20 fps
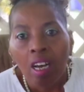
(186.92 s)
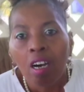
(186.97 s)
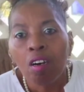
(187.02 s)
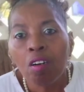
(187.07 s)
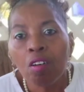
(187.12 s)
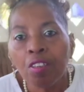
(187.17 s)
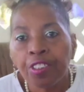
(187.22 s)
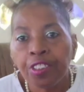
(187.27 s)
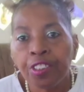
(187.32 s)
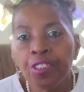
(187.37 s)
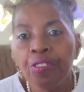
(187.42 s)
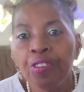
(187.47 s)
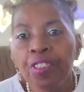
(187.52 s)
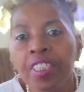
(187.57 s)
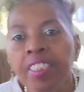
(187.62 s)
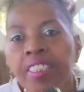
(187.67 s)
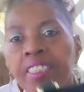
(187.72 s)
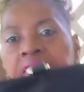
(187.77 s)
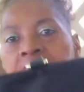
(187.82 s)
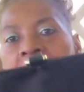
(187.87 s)
also you
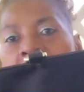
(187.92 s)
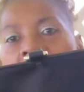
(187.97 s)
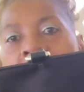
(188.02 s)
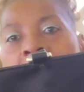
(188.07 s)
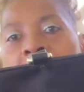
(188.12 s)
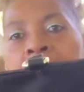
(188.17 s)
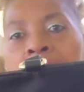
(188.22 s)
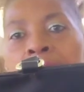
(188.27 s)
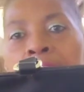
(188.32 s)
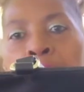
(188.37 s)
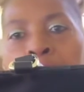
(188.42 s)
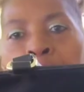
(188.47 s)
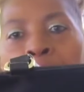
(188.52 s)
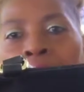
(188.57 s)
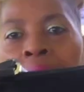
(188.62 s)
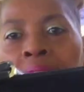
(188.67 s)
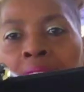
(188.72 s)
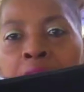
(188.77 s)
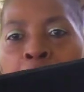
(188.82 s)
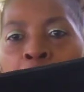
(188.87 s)
can see that the
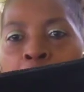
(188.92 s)
handbag is